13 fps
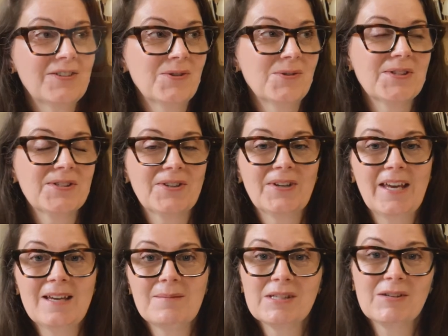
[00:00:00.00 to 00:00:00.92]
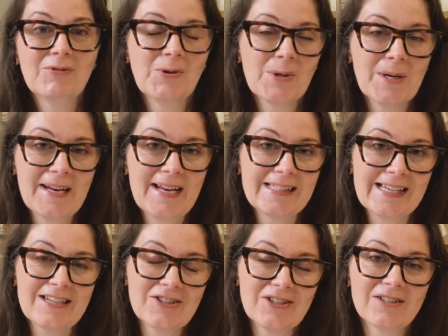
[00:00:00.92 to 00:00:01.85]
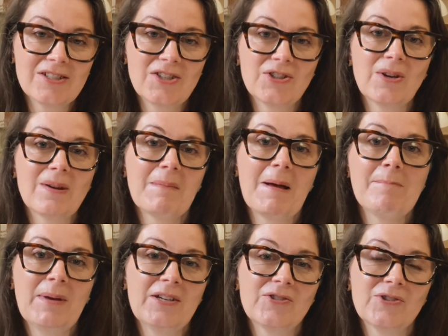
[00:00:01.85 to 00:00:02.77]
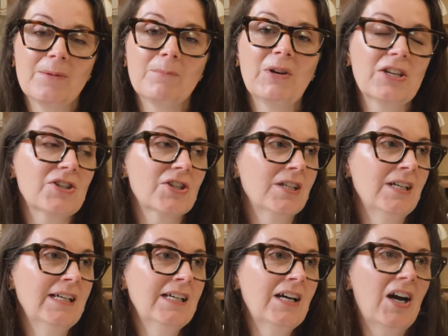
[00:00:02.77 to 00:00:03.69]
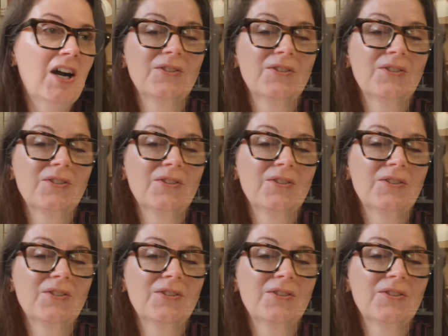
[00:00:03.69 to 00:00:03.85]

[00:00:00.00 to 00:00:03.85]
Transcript: also heaps of organisation to do in my bedroom, which I'll